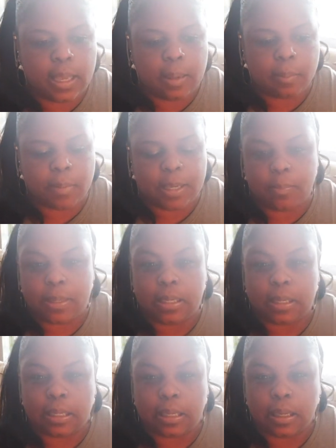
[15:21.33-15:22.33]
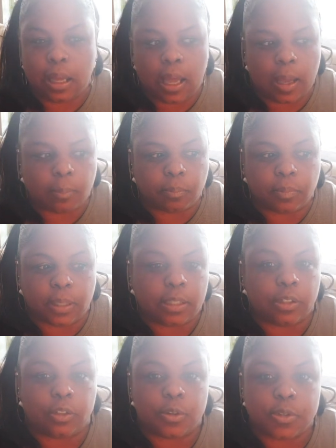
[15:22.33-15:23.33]
may be in
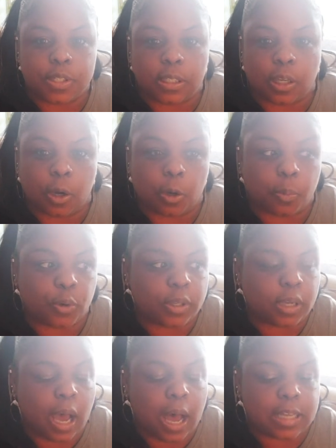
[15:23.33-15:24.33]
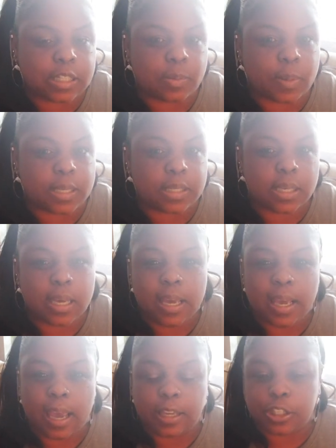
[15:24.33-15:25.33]
a nursing home or in hospice,
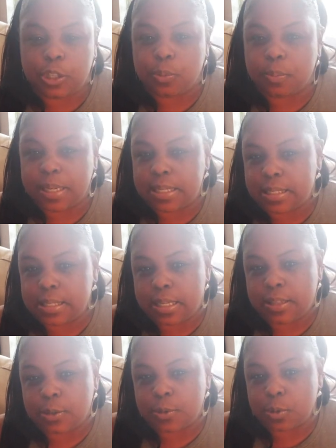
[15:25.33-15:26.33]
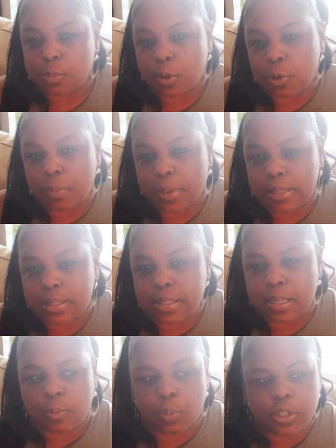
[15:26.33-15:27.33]
and you may see those moments
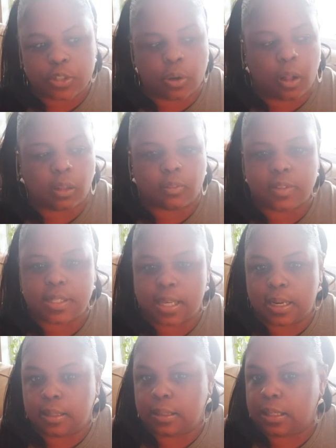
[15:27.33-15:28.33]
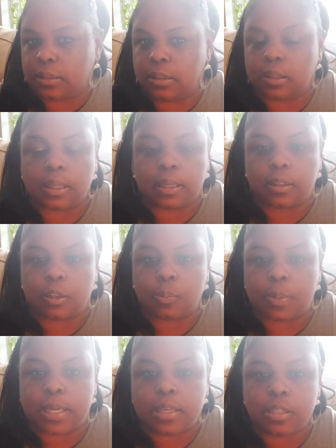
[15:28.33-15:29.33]
in which all of a sudden they look like they're
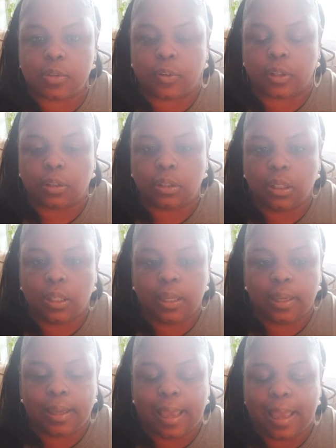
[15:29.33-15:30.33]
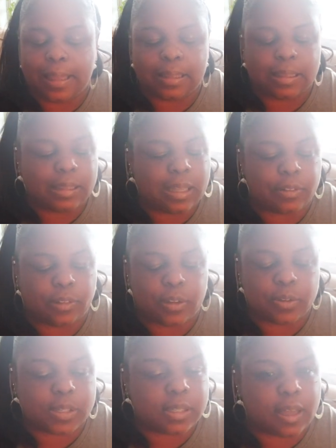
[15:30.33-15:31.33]
peaceful and that
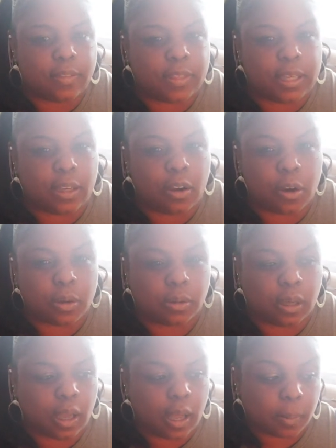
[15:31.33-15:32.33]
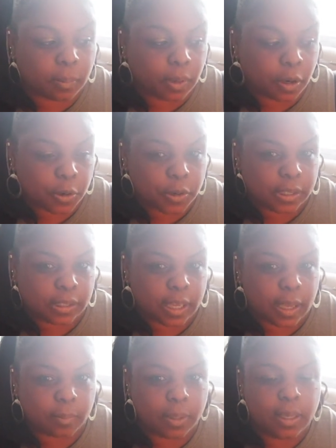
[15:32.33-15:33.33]
there's nothing hurting
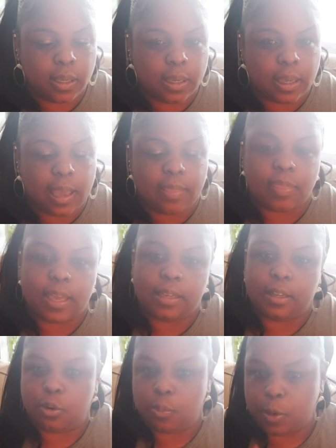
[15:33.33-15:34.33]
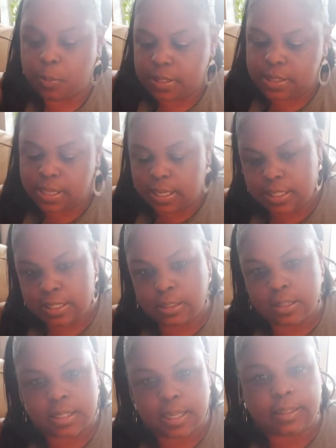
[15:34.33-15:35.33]
them. And then there are moments that it
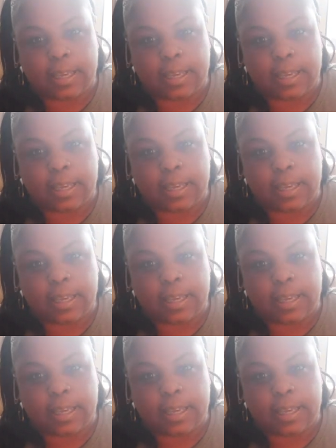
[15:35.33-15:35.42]
looks like they